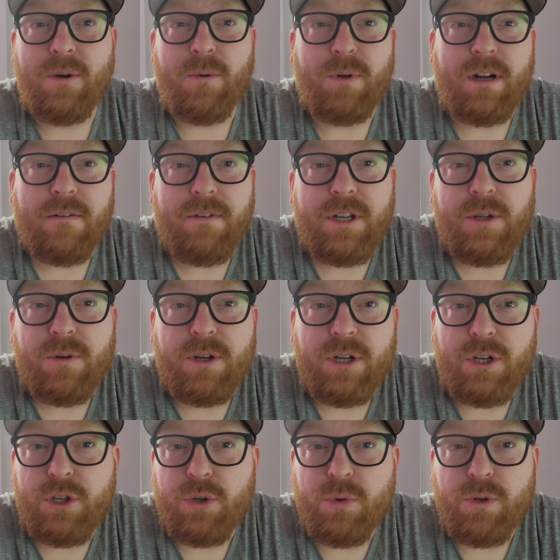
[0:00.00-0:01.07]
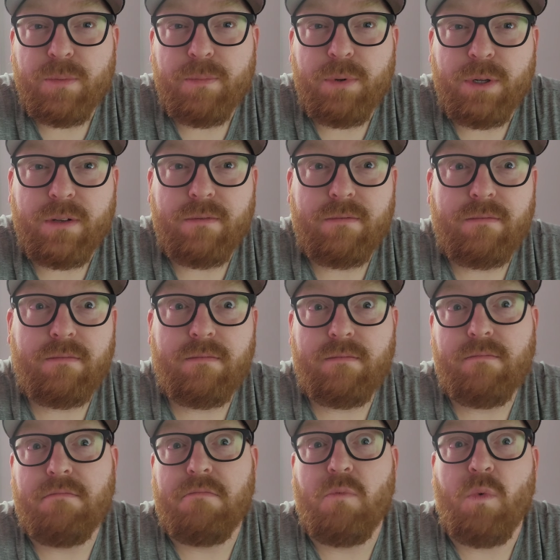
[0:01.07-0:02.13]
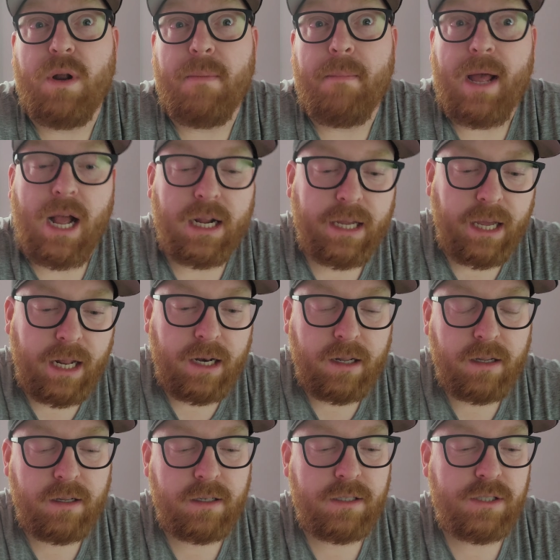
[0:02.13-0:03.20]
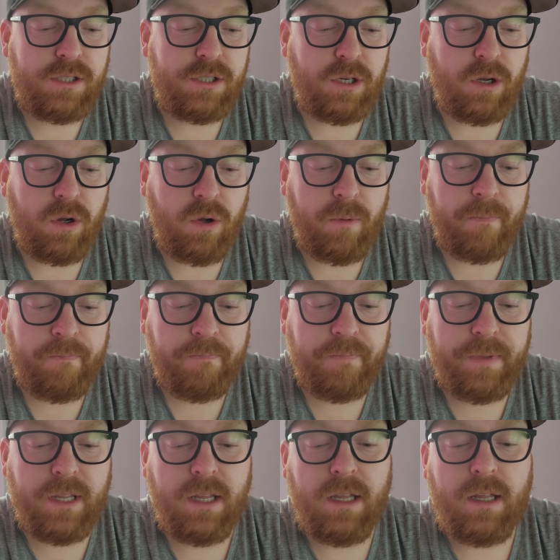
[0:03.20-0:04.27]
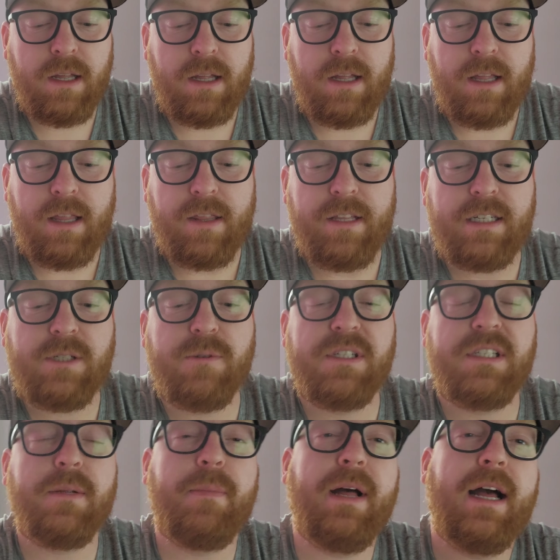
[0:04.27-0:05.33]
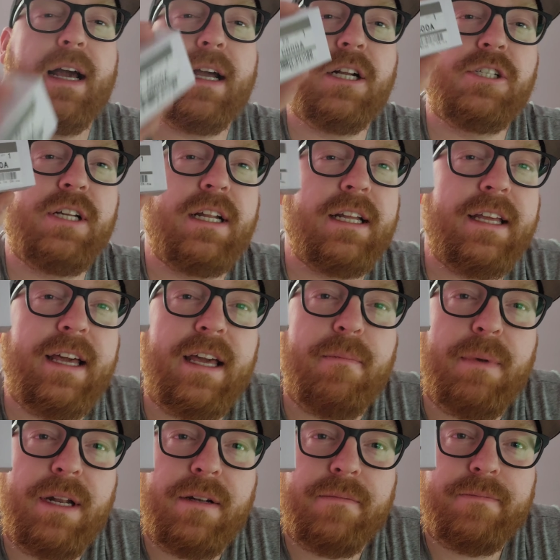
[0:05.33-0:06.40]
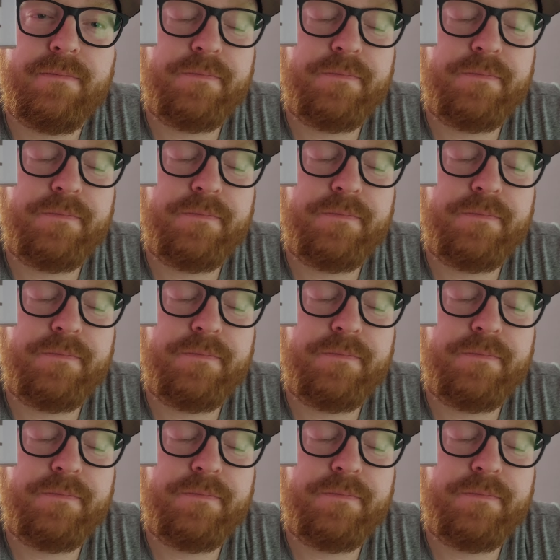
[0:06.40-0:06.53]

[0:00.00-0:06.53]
whatever you can do to put one back in. So this was the package that it came in.